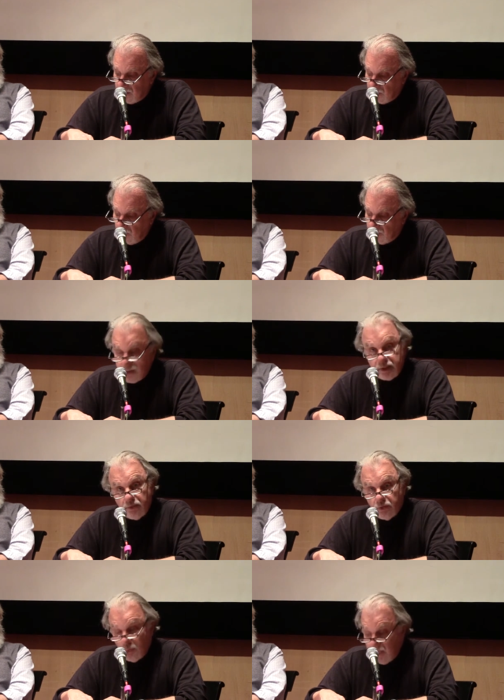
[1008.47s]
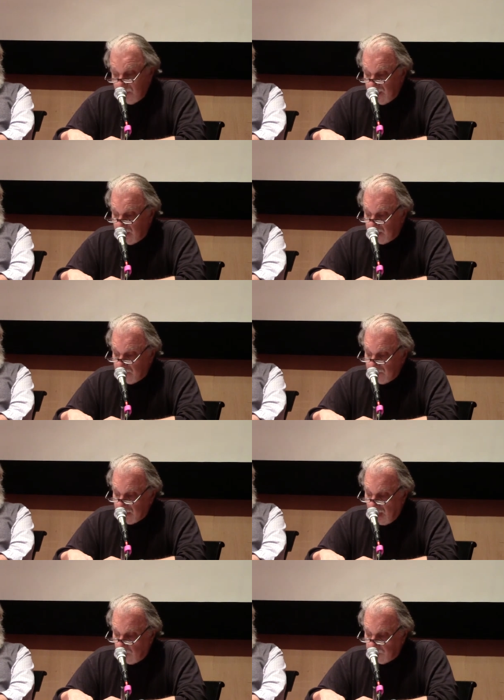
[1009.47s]
Lawrence of Arabia
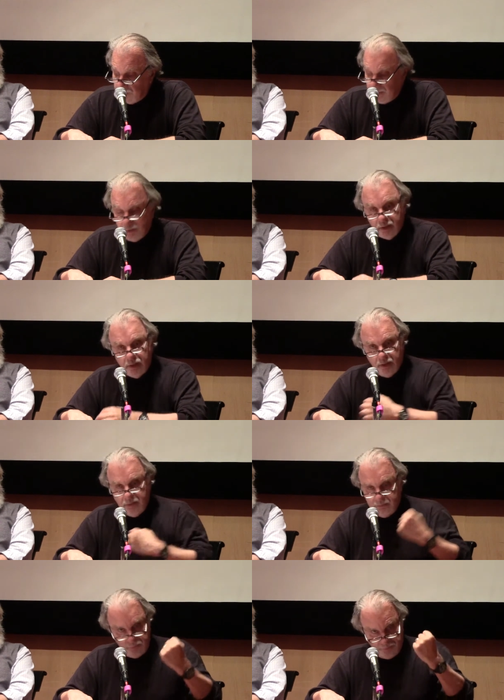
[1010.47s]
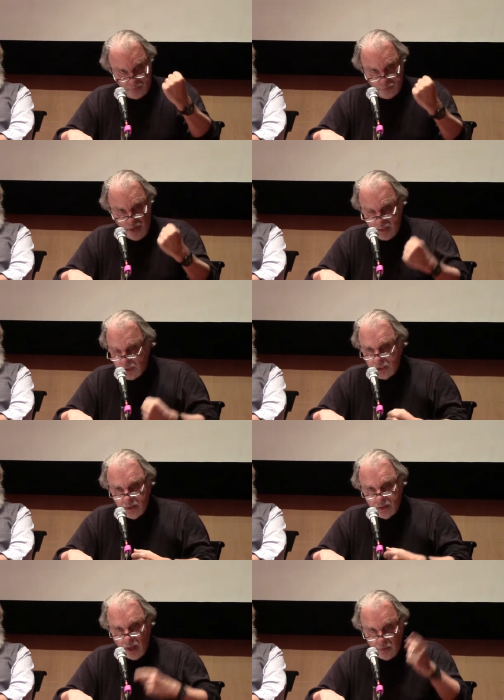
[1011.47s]
outfit,
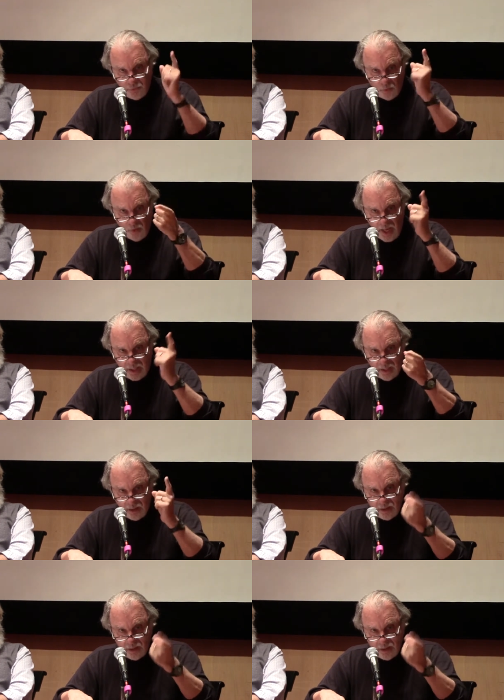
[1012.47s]
brandishing a knife and wagging